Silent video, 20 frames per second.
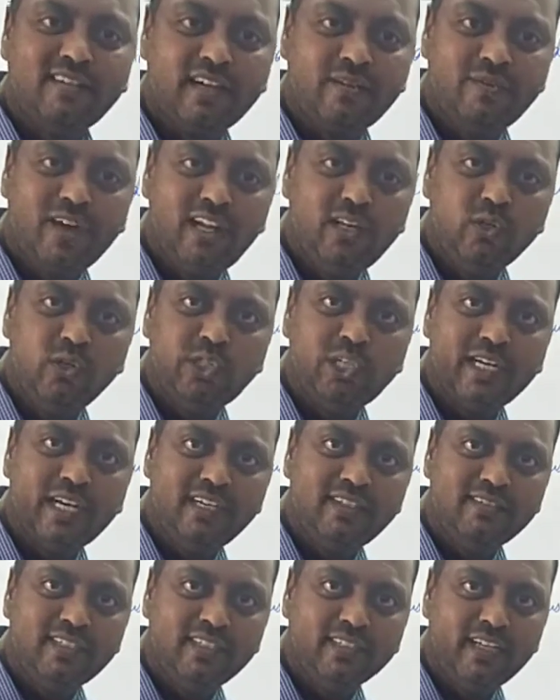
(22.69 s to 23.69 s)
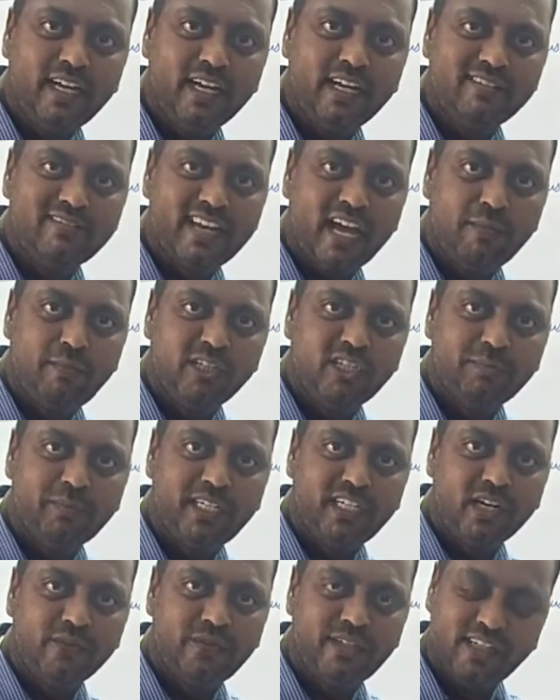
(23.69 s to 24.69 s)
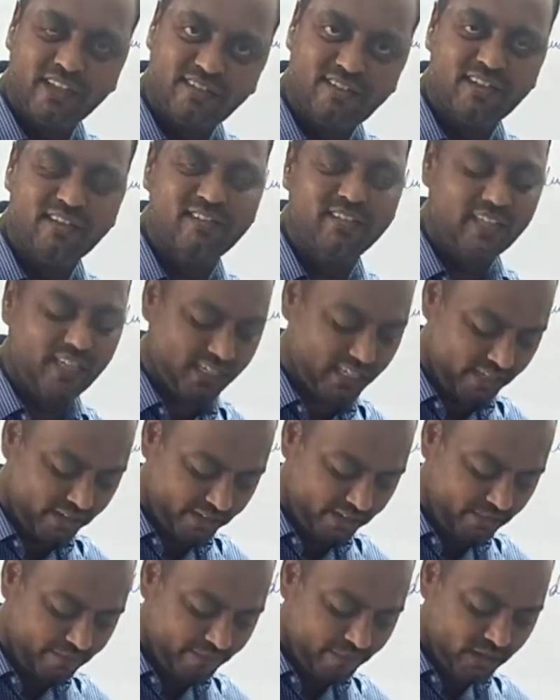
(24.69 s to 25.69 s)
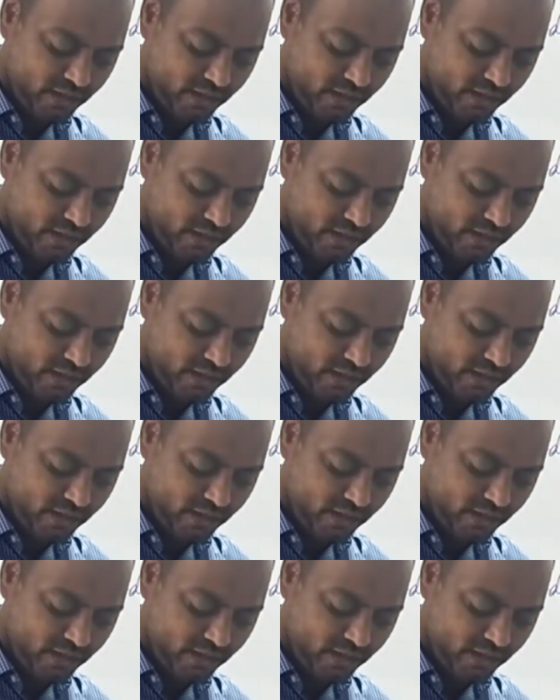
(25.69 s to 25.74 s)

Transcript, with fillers: revolutionized the establishment of industries in the country.